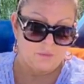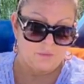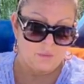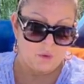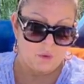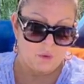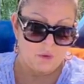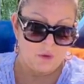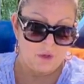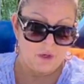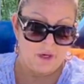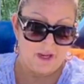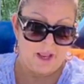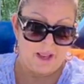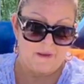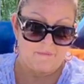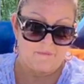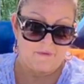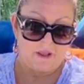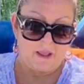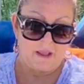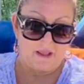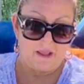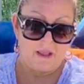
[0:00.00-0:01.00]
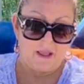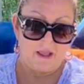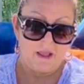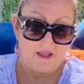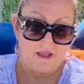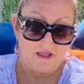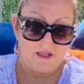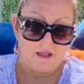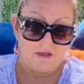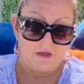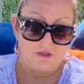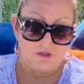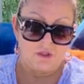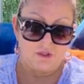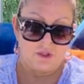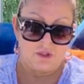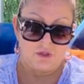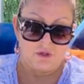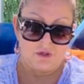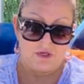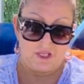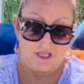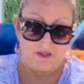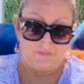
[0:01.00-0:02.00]
board heavy
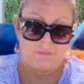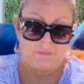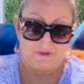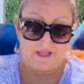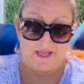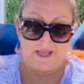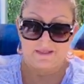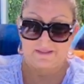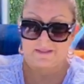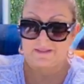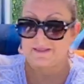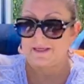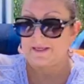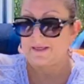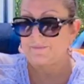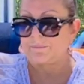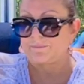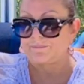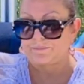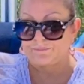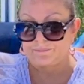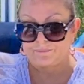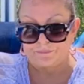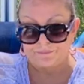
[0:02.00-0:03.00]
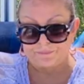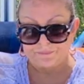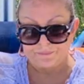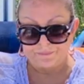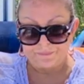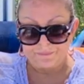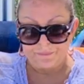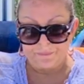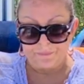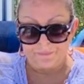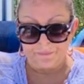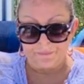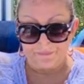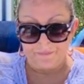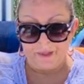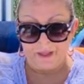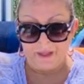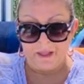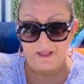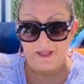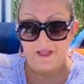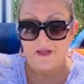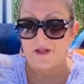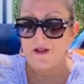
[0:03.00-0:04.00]
duty plastic.
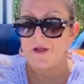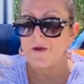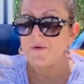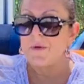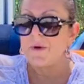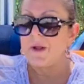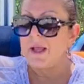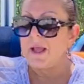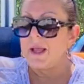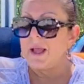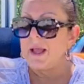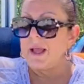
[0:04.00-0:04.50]
You know,